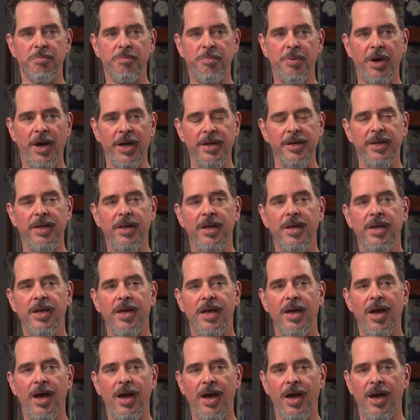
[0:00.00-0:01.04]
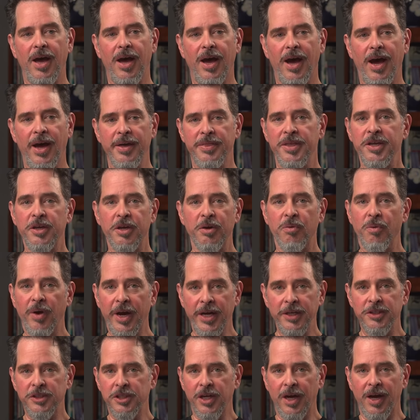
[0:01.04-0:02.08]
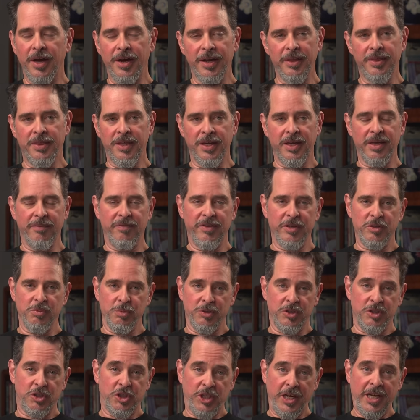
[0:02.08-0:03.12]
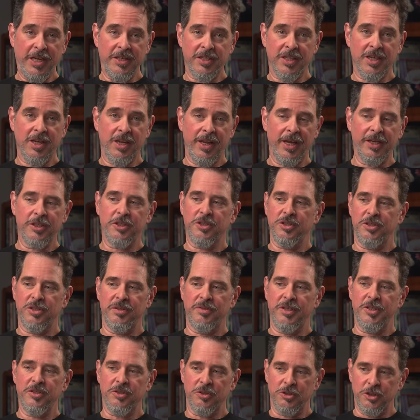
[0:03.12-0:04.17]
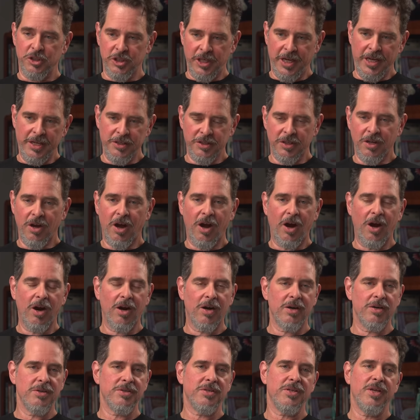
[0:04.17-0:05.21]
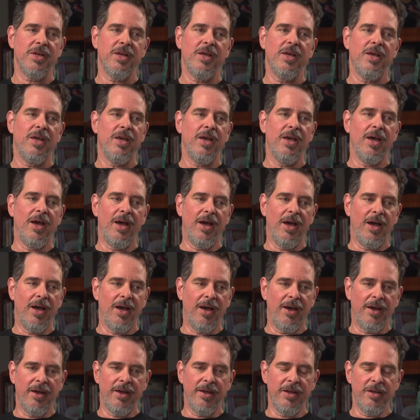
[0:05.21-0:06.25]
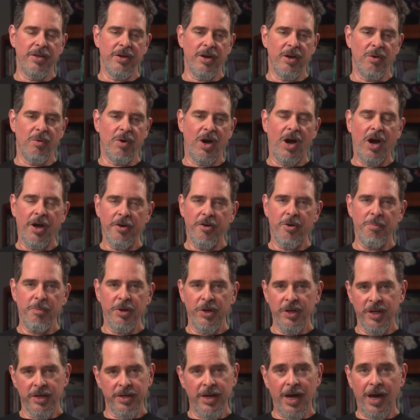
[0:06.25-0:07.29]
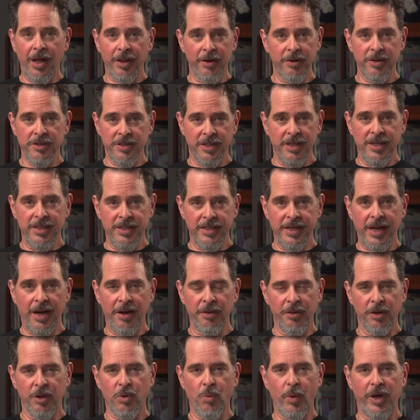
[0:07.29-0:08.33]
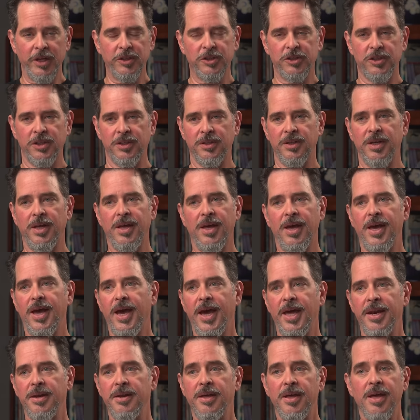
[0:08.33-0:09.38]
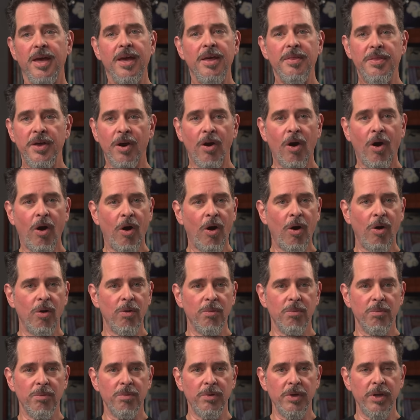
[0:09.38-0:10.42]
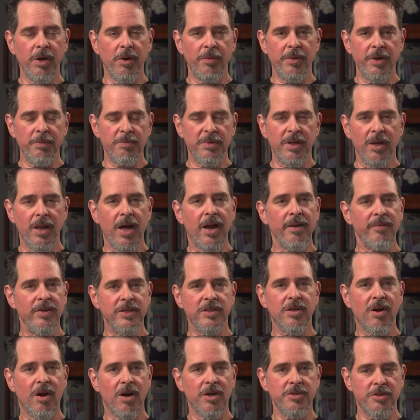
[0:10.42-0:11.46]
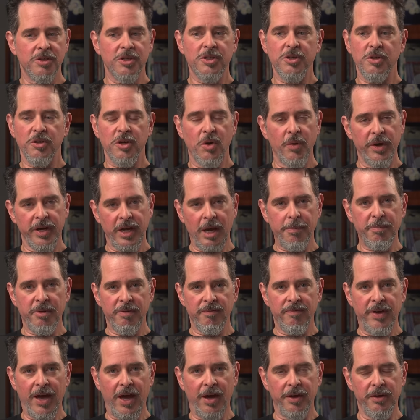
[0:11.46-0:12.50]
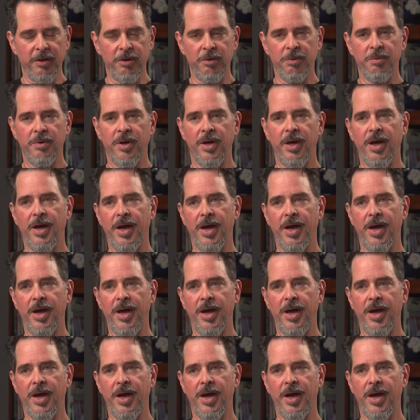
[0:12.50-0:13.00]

But I think you're right, John. I think if this was Jay's collection, these are Jay's cars, you know, $100 million isn't out of the question. And they're all, you know, a lot of these cars are still going up in value.